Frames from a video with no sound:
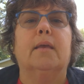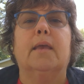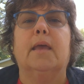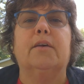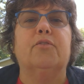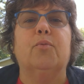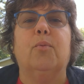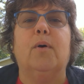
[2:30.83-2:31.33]

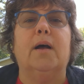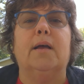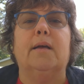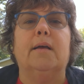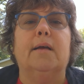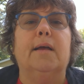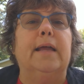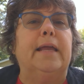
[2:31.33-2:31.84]
Guess what?
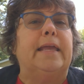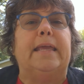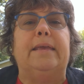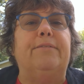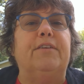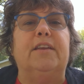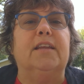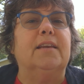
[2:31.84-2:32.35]

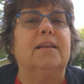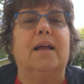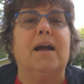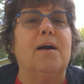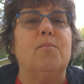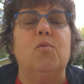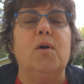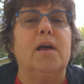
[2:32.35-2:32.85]
Ify didn't
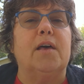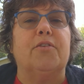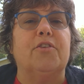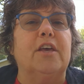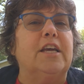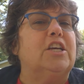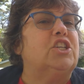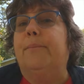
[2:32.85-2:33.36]
come with.
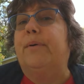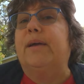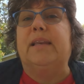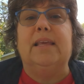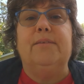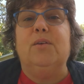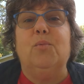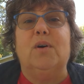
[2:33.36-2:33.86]
But
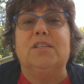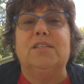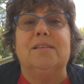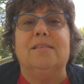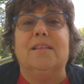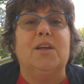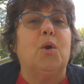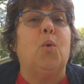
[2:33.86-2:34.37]
Ify
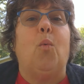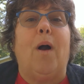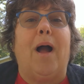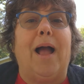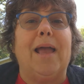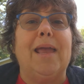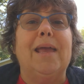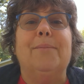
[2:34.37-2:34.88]
wasn't there.
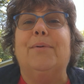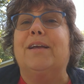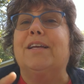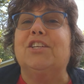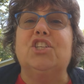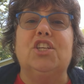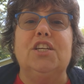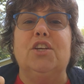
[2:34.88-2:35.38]
Why?
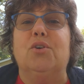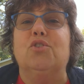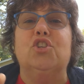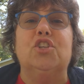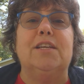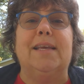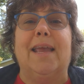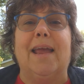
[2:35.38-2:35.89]
Because she knows
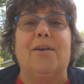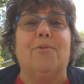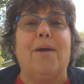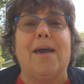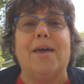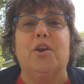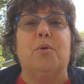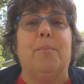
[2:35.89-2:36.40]
she can't
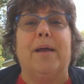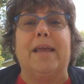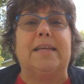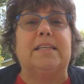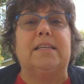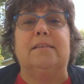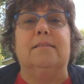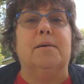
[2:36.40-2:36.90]
ride her
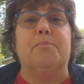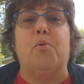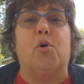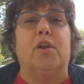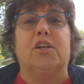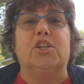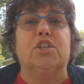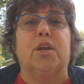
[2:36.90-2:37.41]
bike to
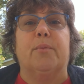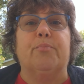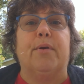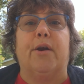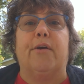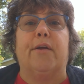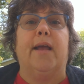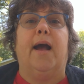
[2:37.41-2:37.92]
Portage La
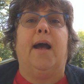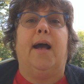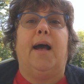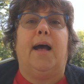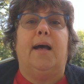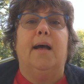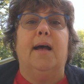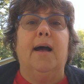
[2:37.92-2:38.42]
Prairie.
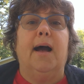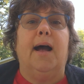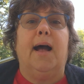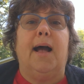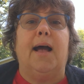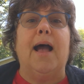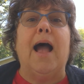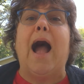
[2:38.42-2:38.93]
Ha!
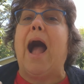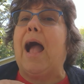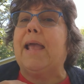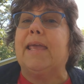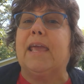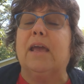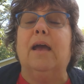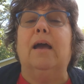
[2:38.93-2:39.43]
Ha!
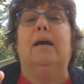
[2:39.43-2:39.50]
I,